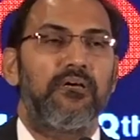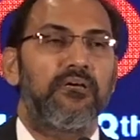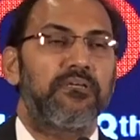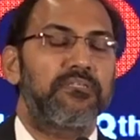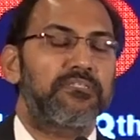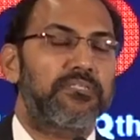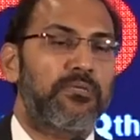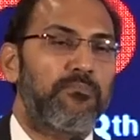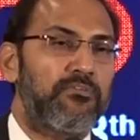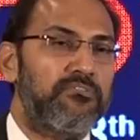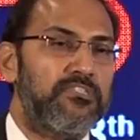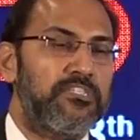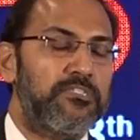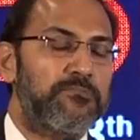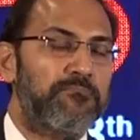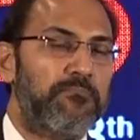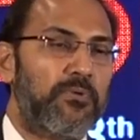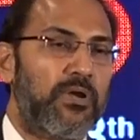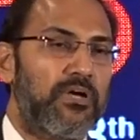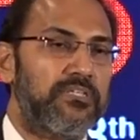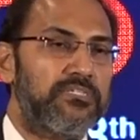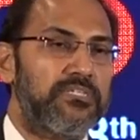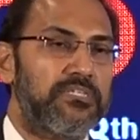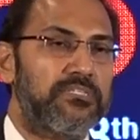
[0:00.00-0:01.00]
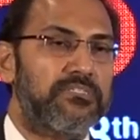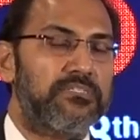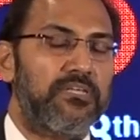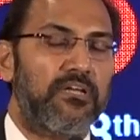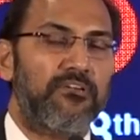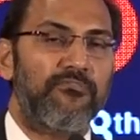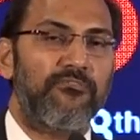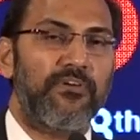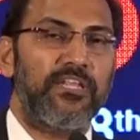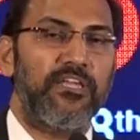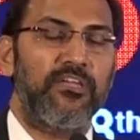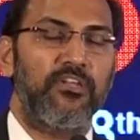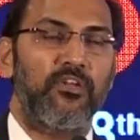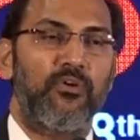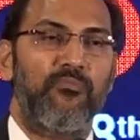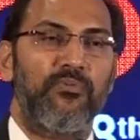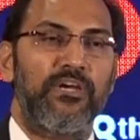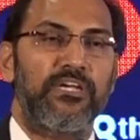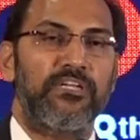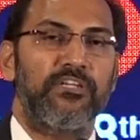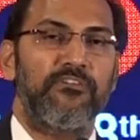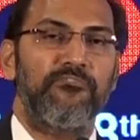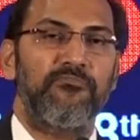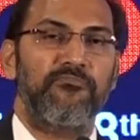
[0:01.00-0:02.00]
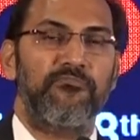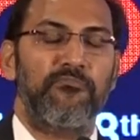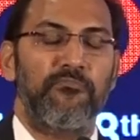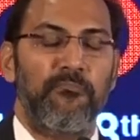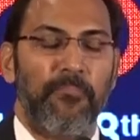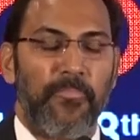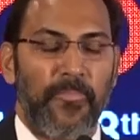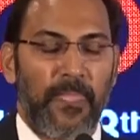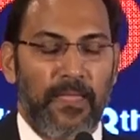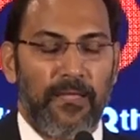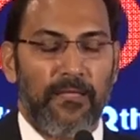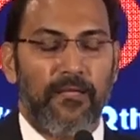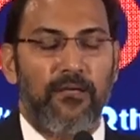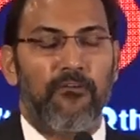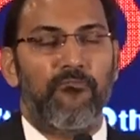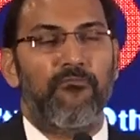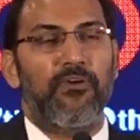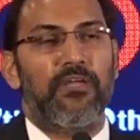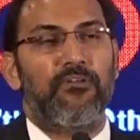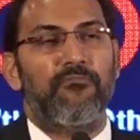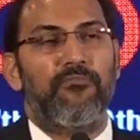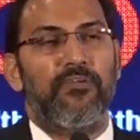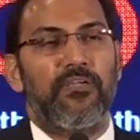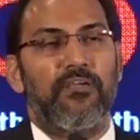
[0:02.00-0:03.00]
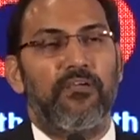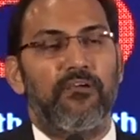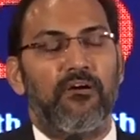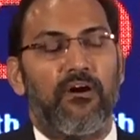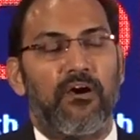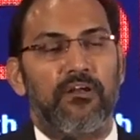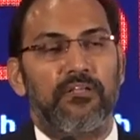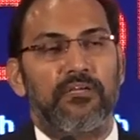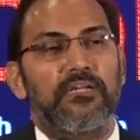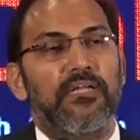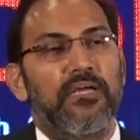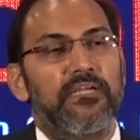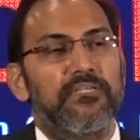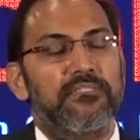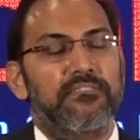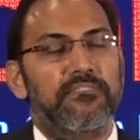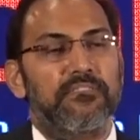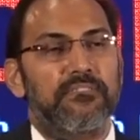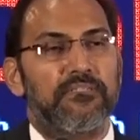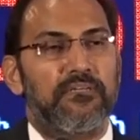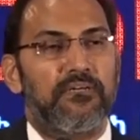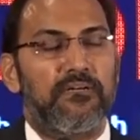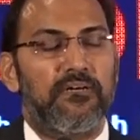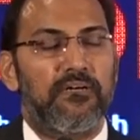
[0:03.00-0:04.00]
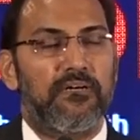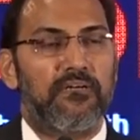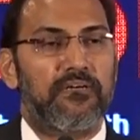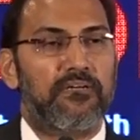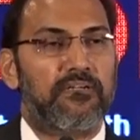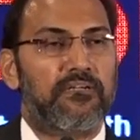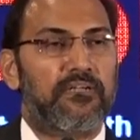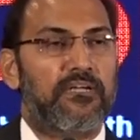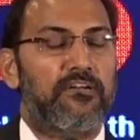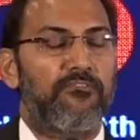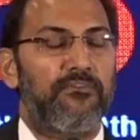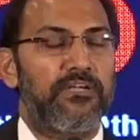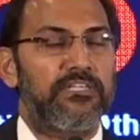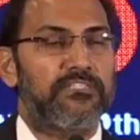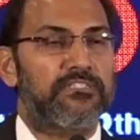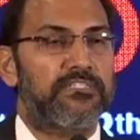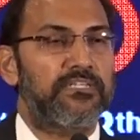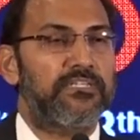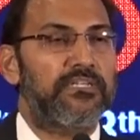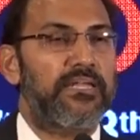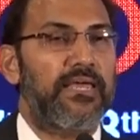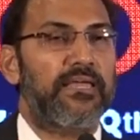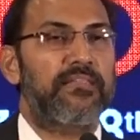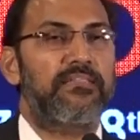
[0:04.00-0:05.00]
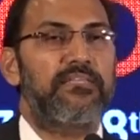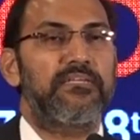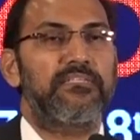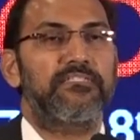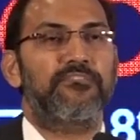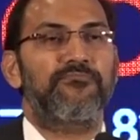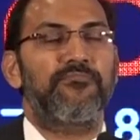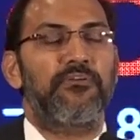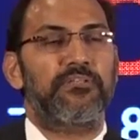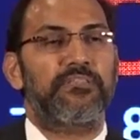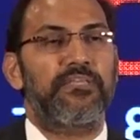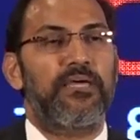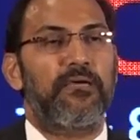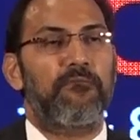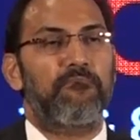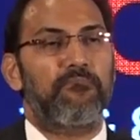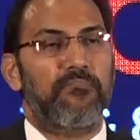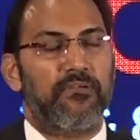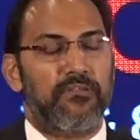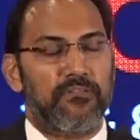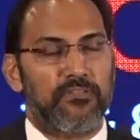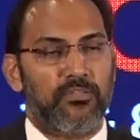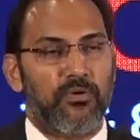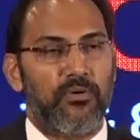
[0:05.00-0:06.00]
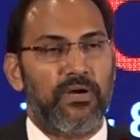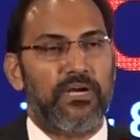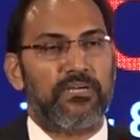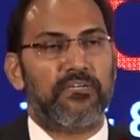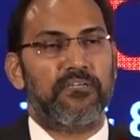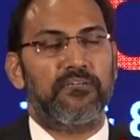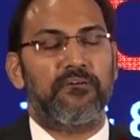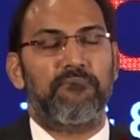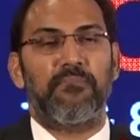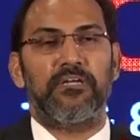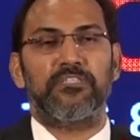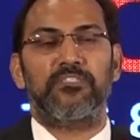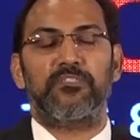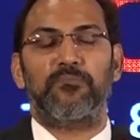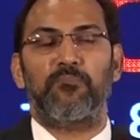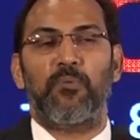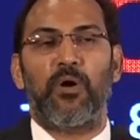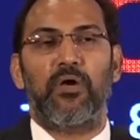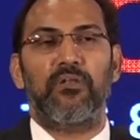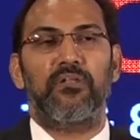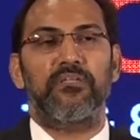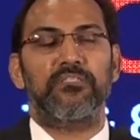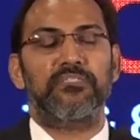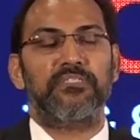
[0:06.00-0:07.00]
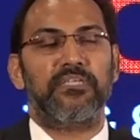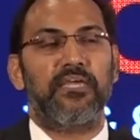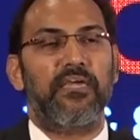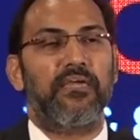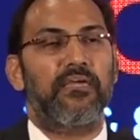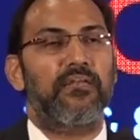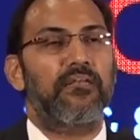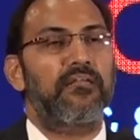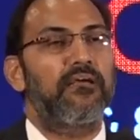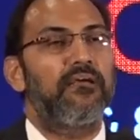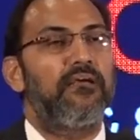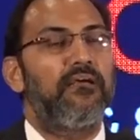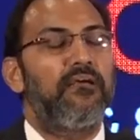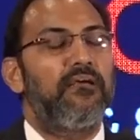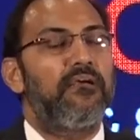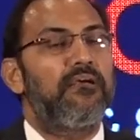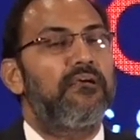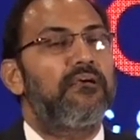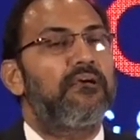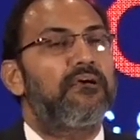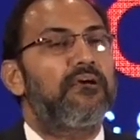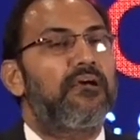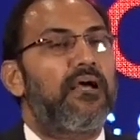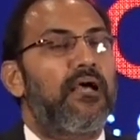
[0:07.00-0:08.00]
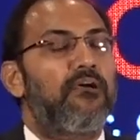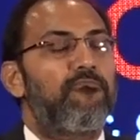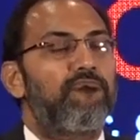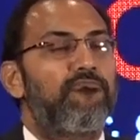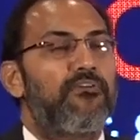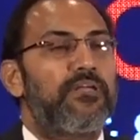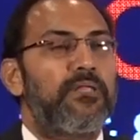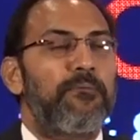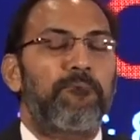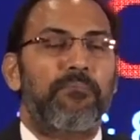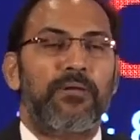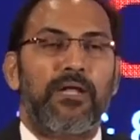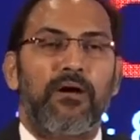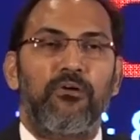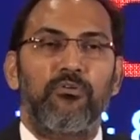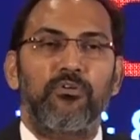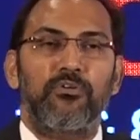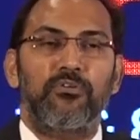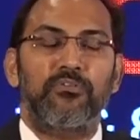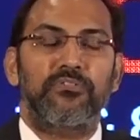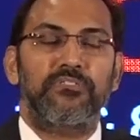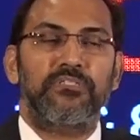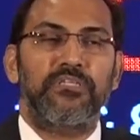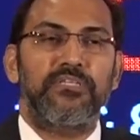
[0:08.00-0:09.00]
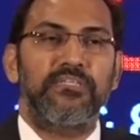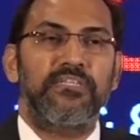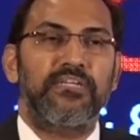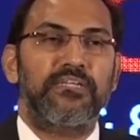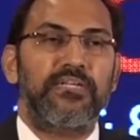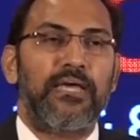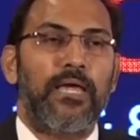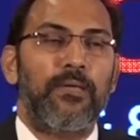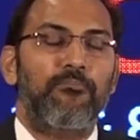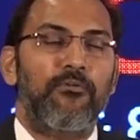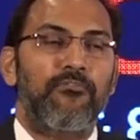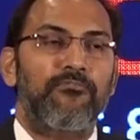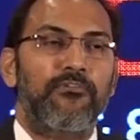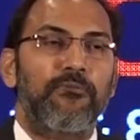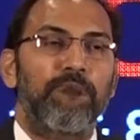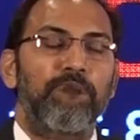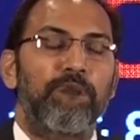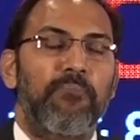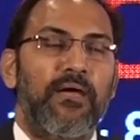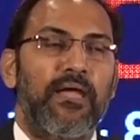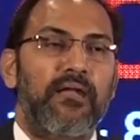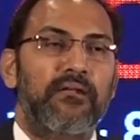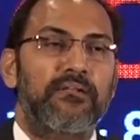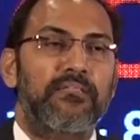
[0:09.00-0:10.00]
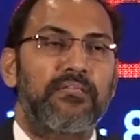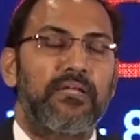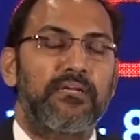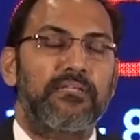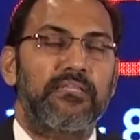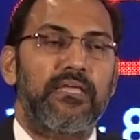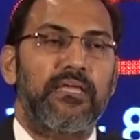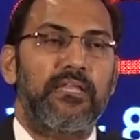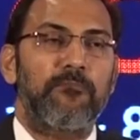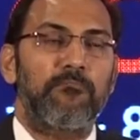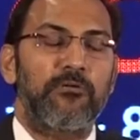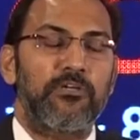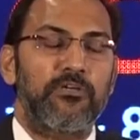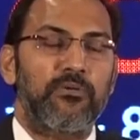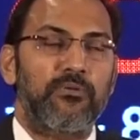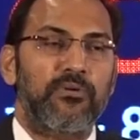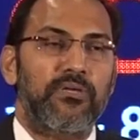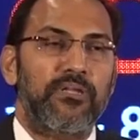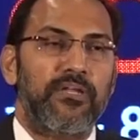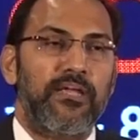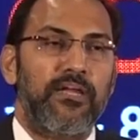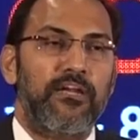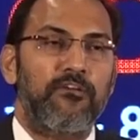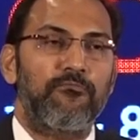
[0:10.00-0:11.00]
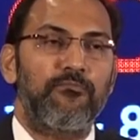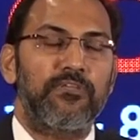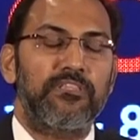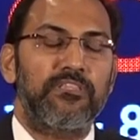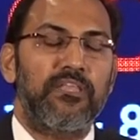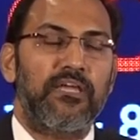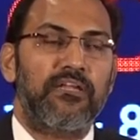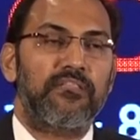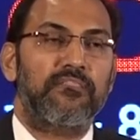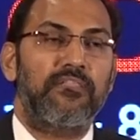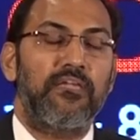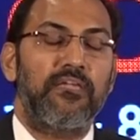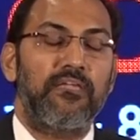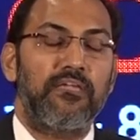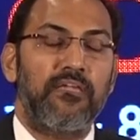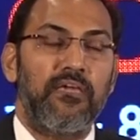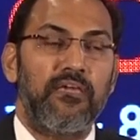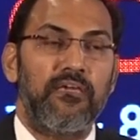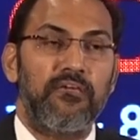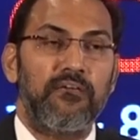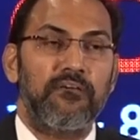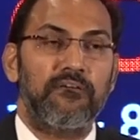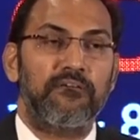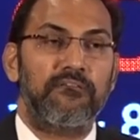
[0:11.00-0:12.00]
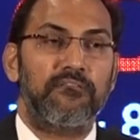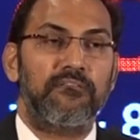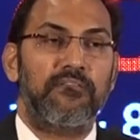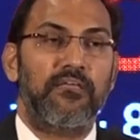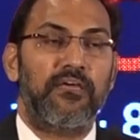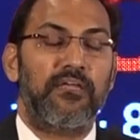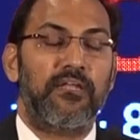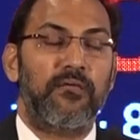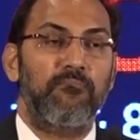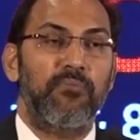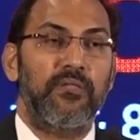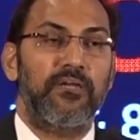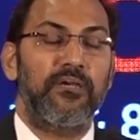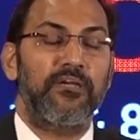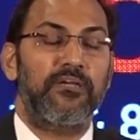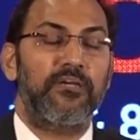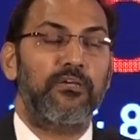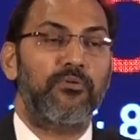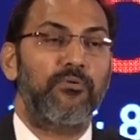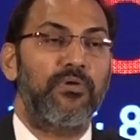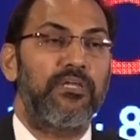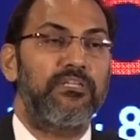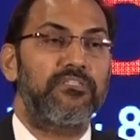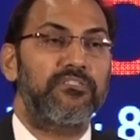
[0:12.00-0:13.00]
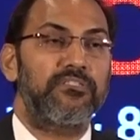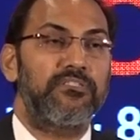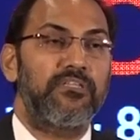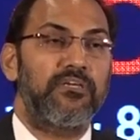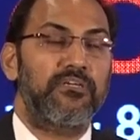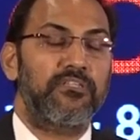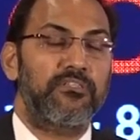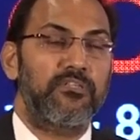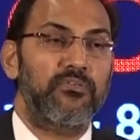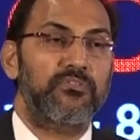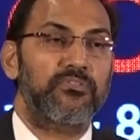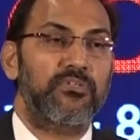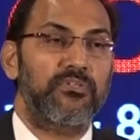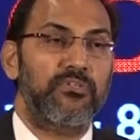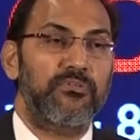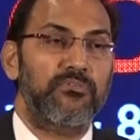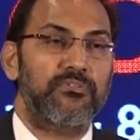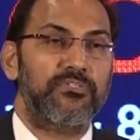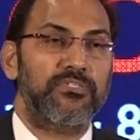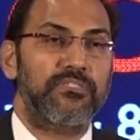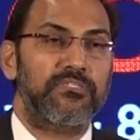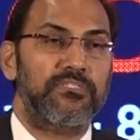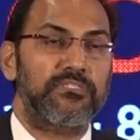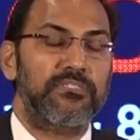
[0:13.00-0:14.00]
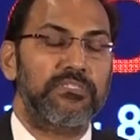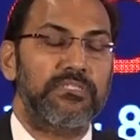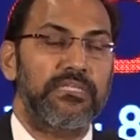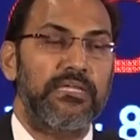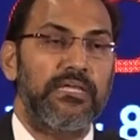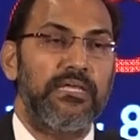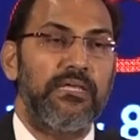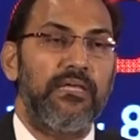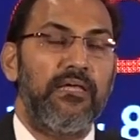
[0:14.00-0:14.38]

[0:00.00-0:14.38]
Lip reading: Some of these projects are very innovative. When we organize a convention like this for them, though at a much smaller scale, I'm very proud to see the type of impact that they're able to create with their thinking, their ability to engineer new solutions.